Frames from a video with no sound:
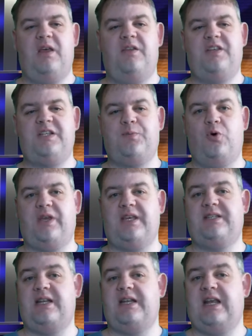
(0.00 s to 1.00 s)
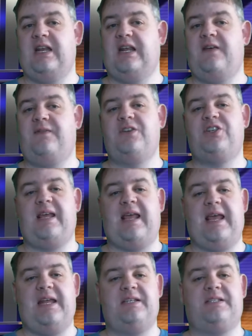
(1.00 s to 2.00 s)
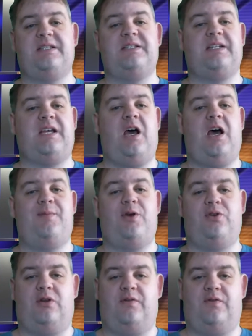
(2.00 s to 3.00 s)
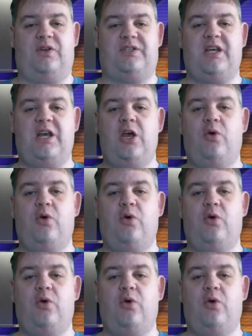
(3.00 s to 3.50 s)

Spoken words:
This book is set in Kevin J. Anderson's Takamo universe,